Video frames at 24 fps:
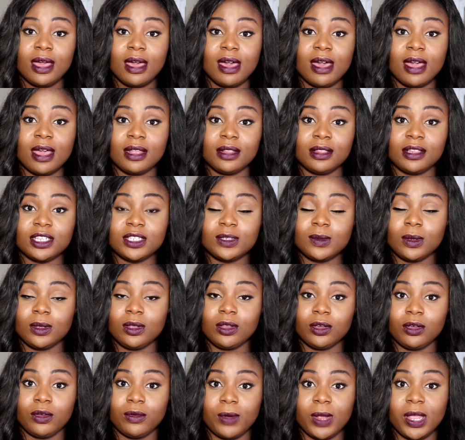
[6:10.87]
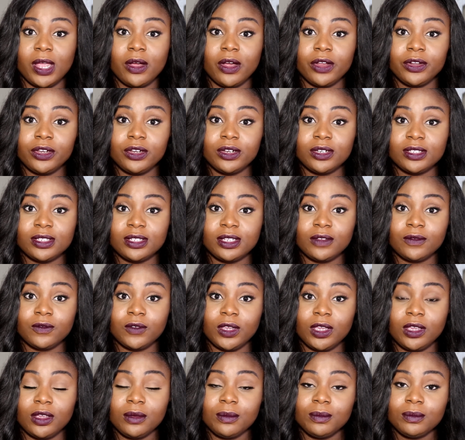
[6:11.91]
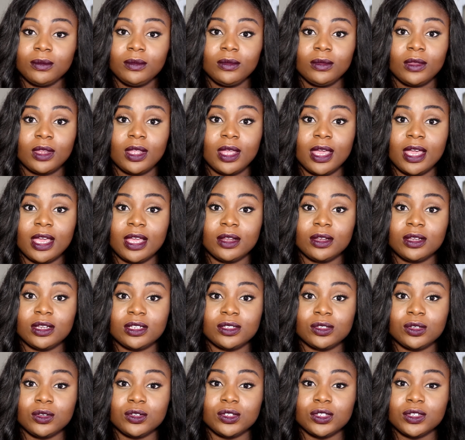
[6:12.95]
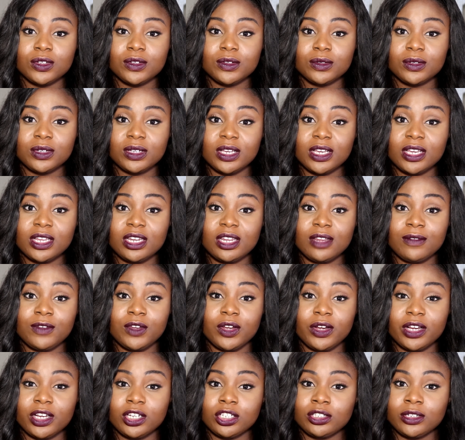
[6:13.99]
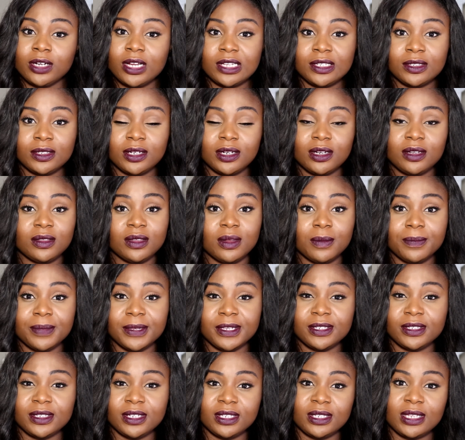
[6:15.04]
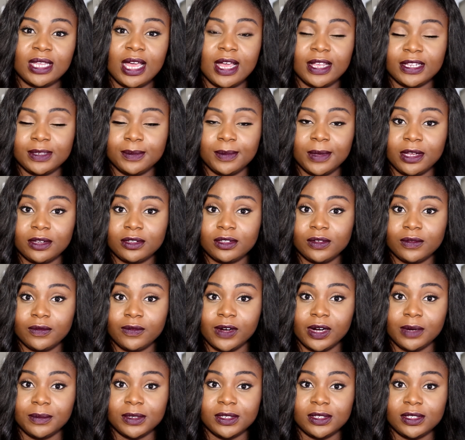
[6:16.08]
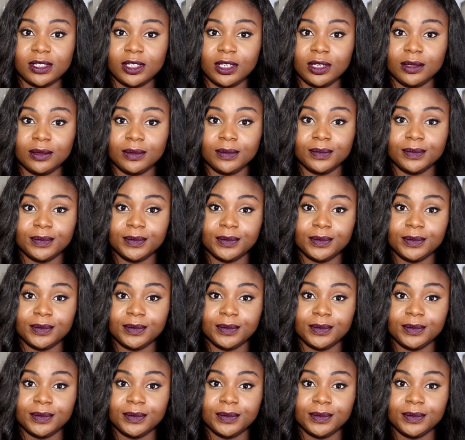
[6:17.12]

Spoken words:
And this will look great on your CV. And it's also good if you're interested in the business aspect of pharmacy.